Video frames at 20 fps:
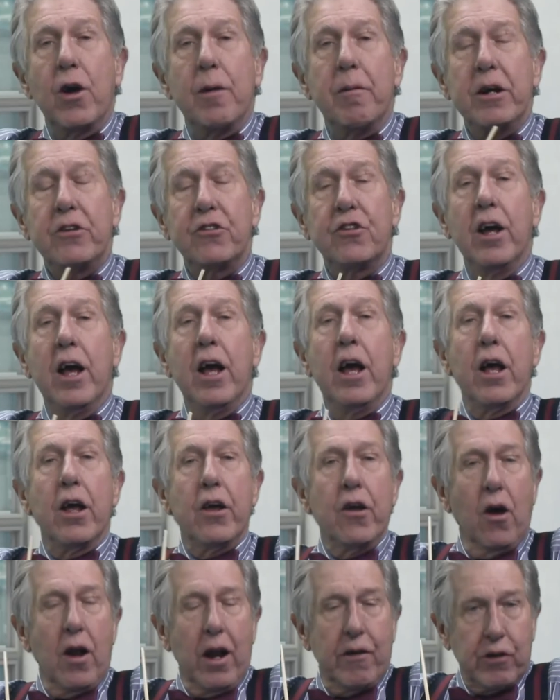very much.
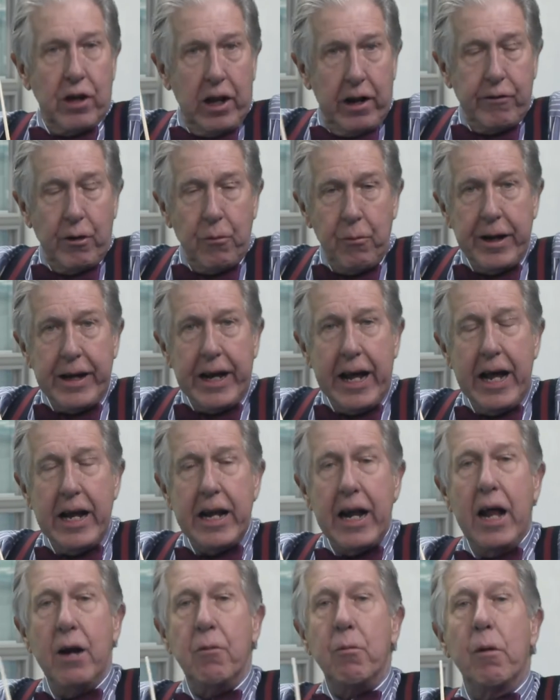Y'all have a lovely
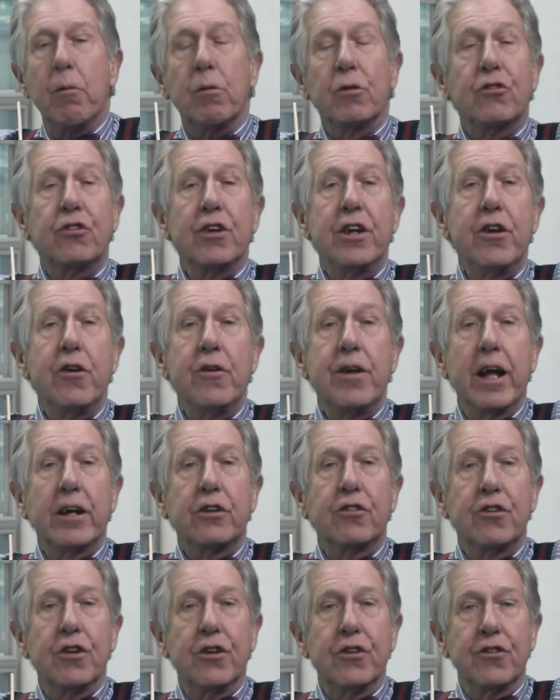weekend, and we will see you
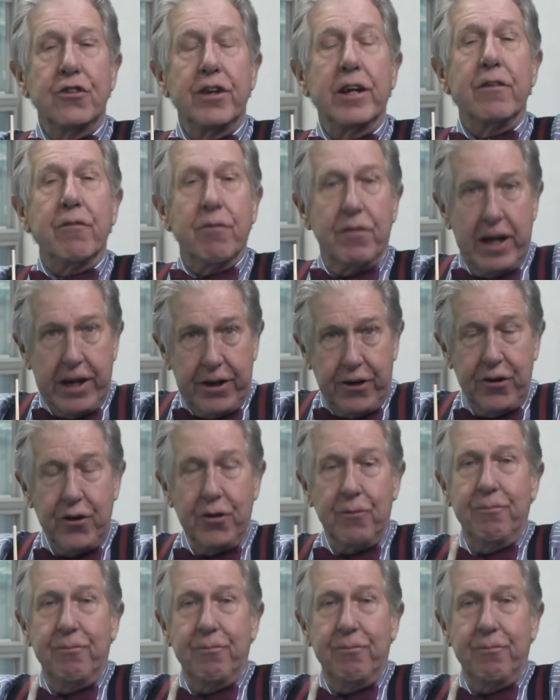next Thursday. Thank you.